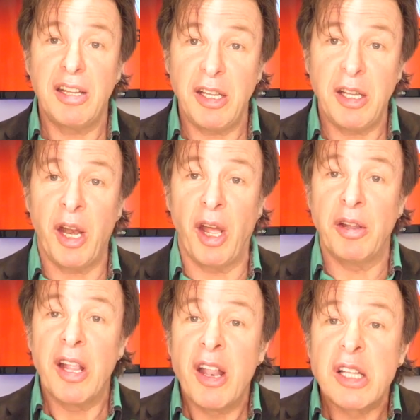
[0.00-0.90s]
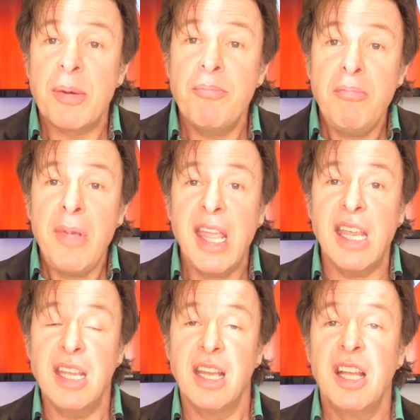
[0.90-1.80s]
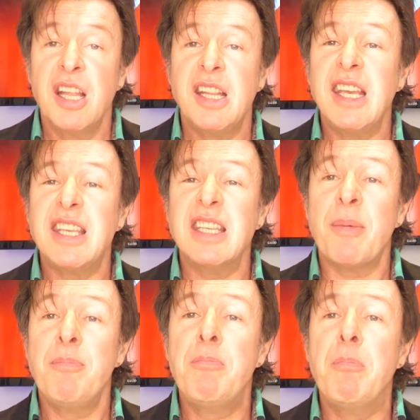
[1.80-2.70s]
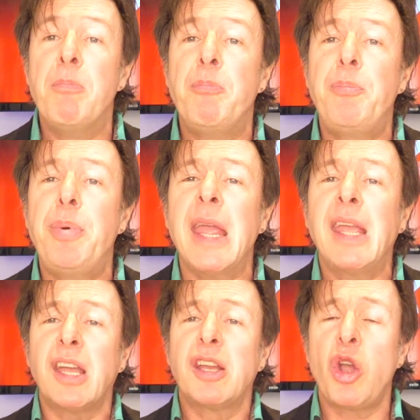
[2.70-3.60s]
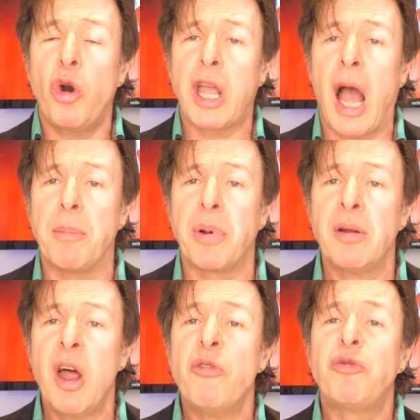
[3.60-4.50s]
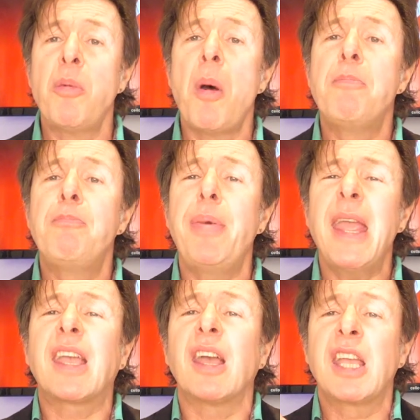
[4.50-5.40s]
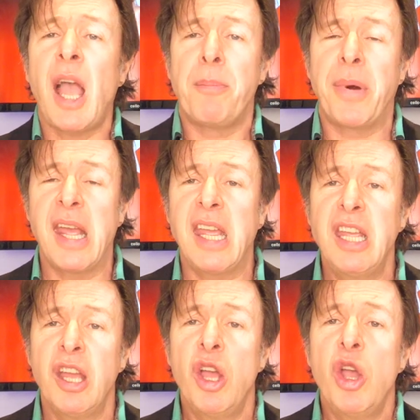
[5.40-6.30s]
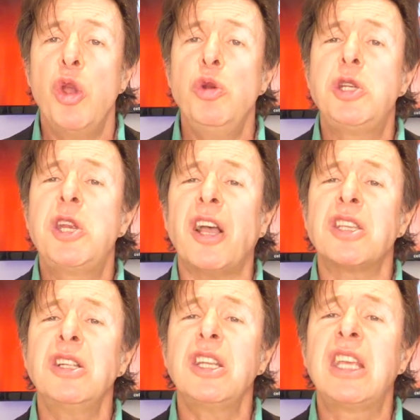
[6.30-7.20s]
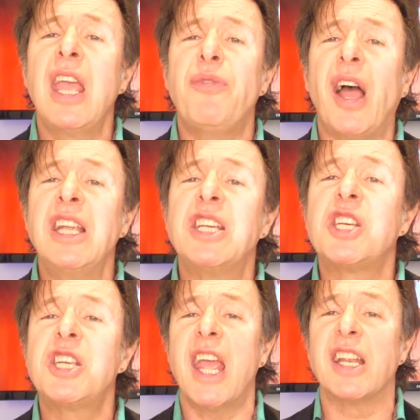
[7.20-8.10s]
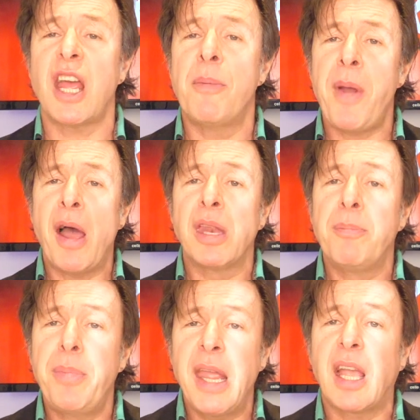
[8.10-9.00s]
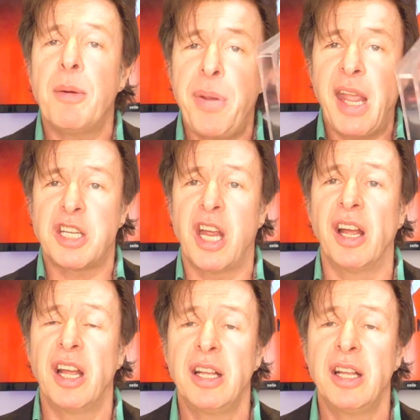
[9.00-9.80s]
to me this is a big cock up from a big company who doesn't give a shit about the big picture.